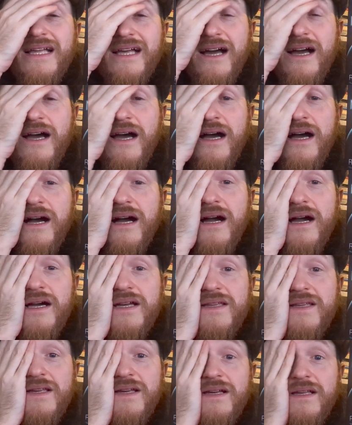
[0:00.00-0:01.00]
I
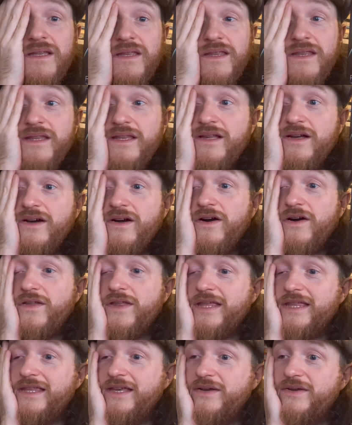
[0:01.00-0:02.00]

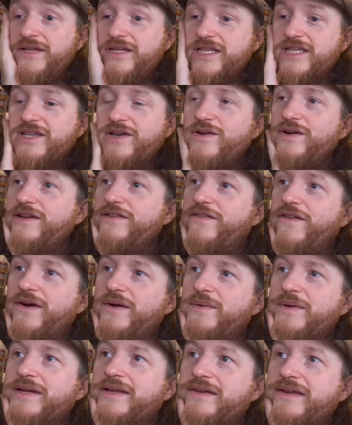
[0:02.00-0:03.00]
think the only sci-fi
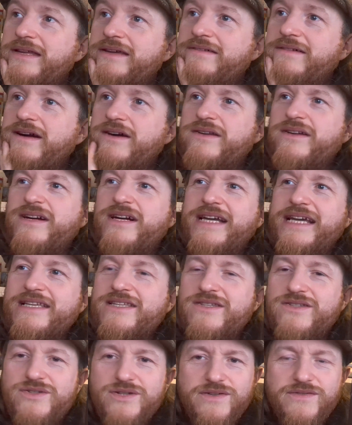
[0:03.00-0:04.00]
one on here. Oh no, I
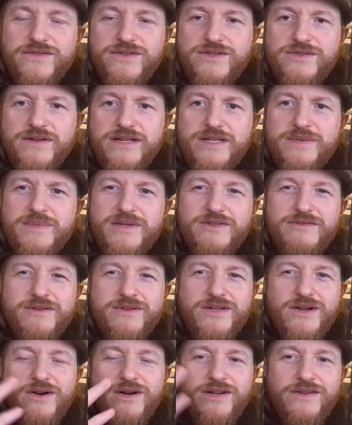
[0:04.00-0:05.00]
guess Jonathan Strange Mystery
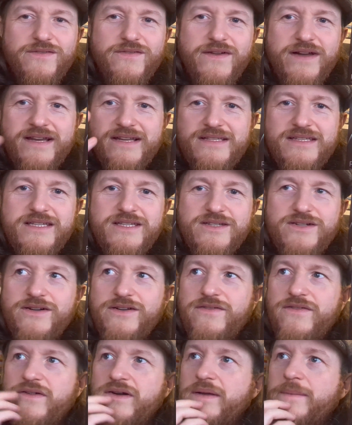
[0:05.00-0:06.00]
is kind of fantasy
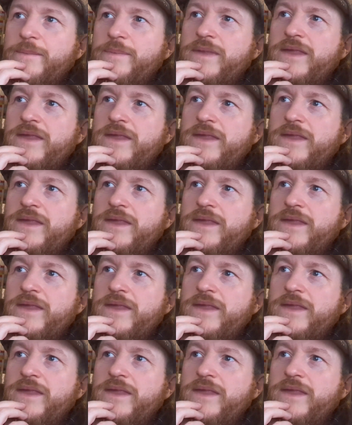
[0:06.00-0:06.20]
sci-fi.